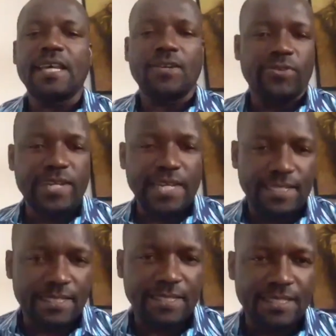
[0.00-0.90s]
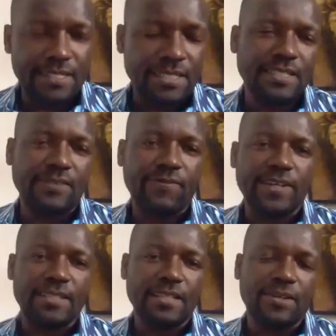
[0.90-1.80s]
and writing is the
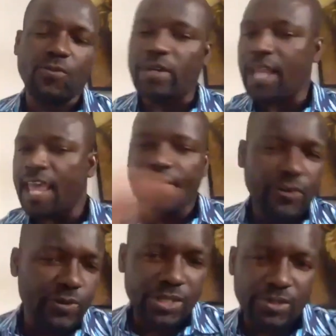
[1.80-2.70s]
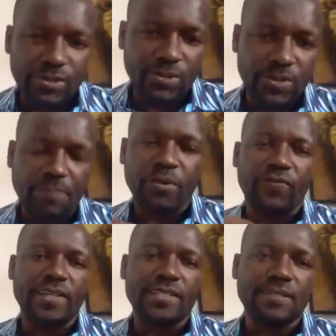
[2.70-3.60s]
fact that whatever we do, the
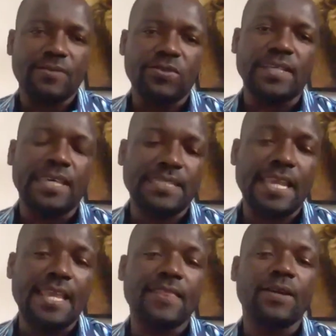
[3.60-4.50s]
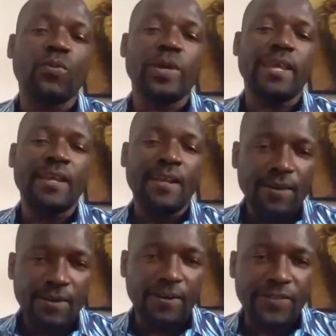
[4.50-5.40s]
profession will get in the way
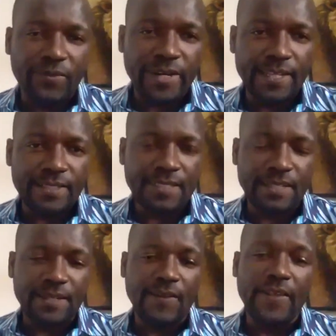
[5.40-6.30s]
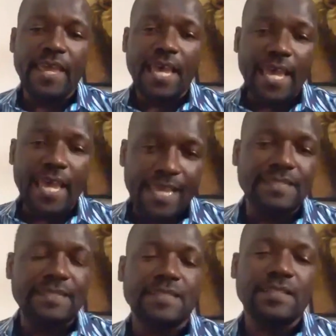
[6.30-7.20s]
of the writing,
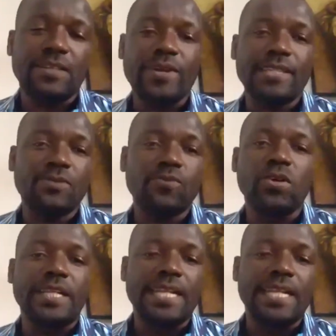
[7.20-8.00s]
and the writing will